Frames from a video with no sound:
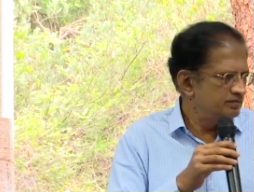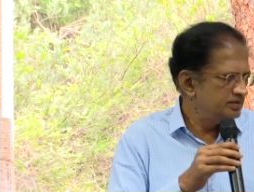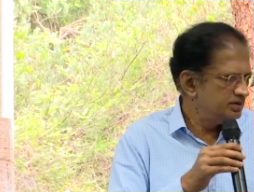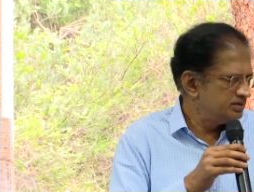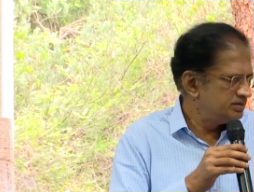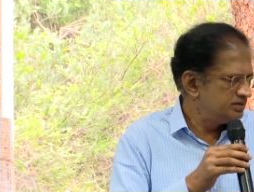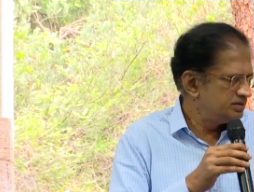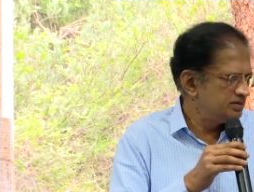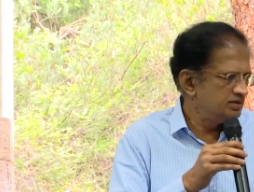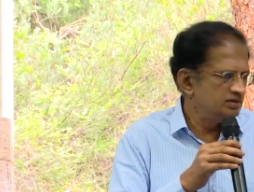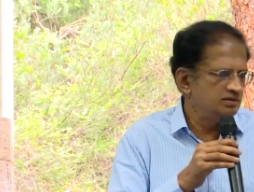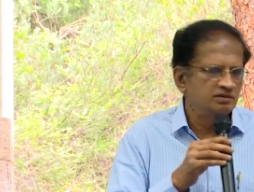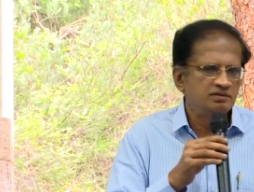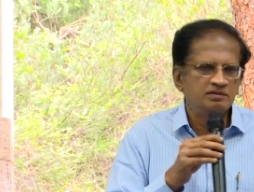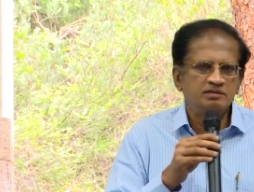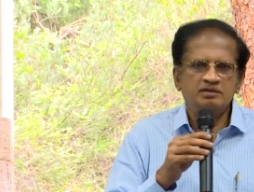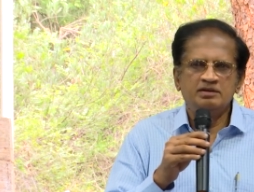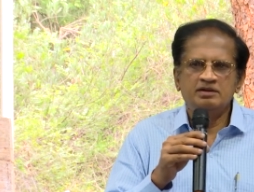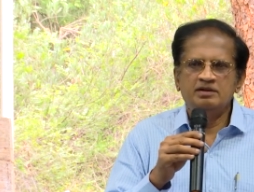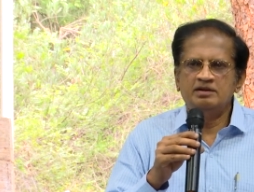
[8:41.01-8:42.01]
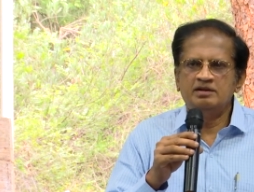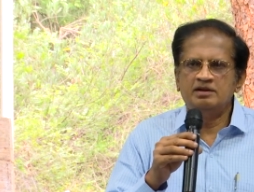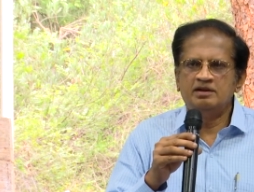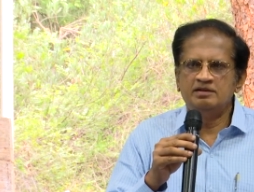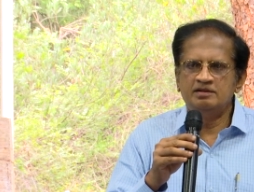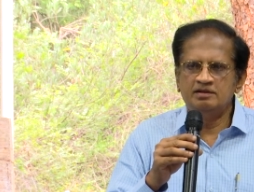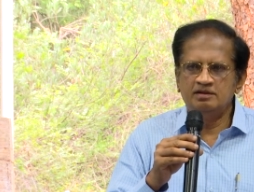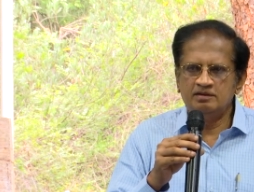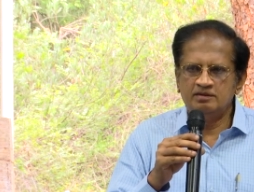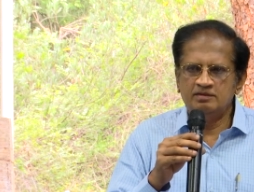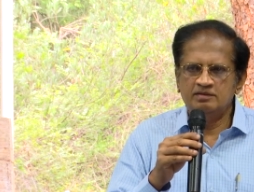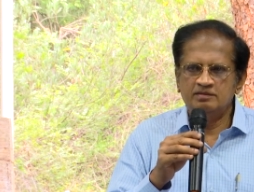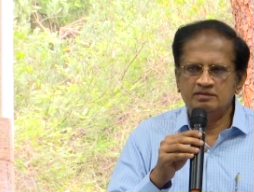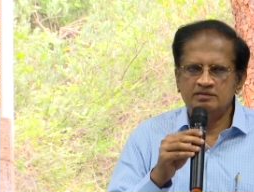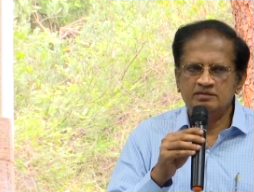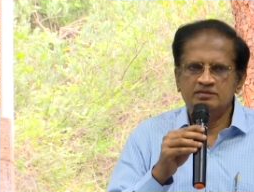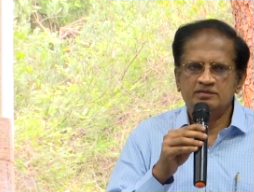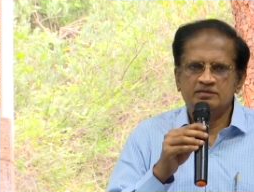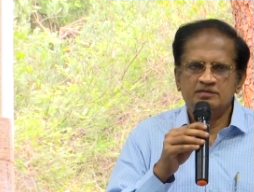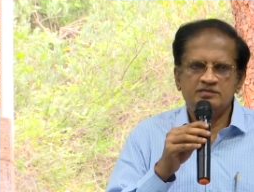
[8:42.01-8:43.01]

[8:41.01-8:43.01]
with the other